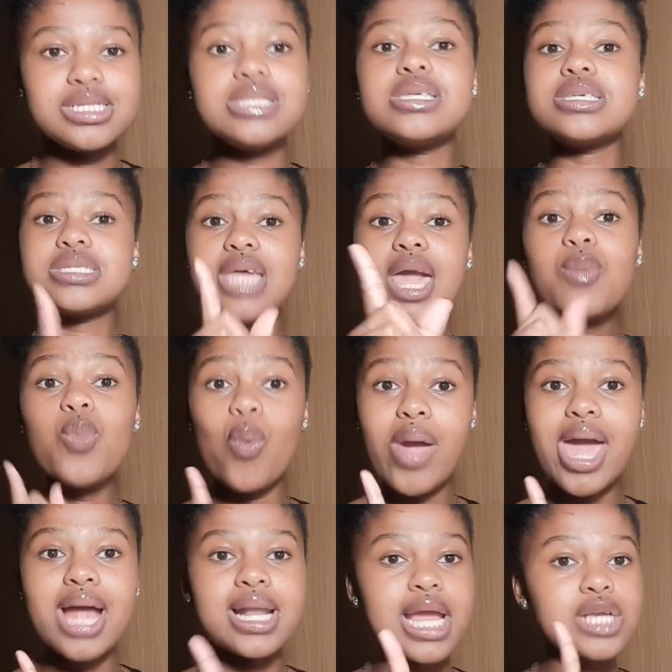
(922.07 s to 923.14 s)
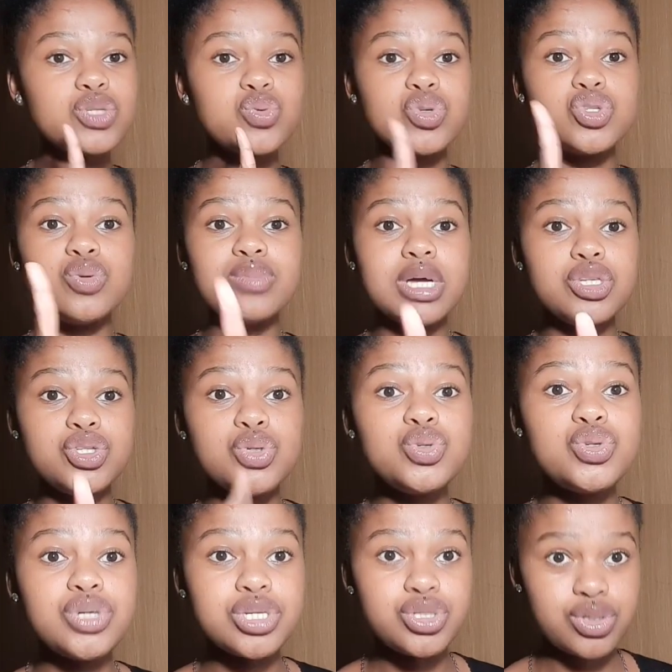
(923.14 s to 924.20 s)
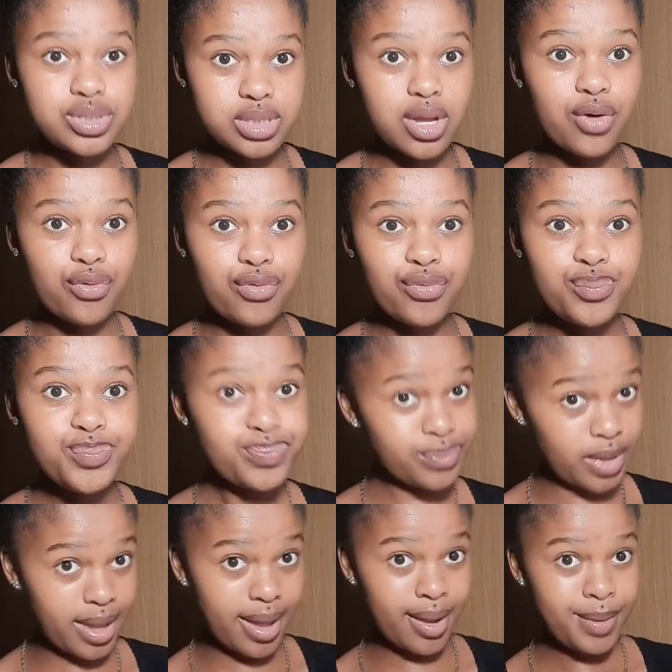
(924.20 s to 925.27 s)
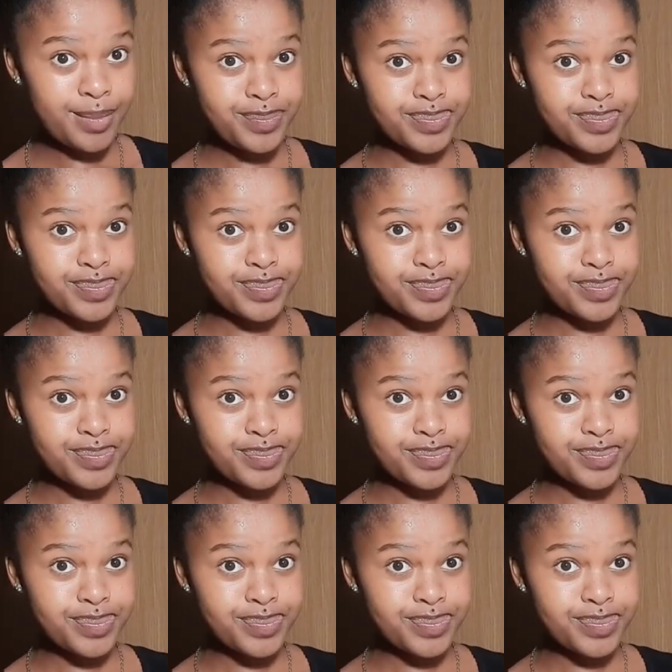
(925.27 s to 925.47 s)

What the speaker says: The same way I'd like to assume that you treat yourself. Okay?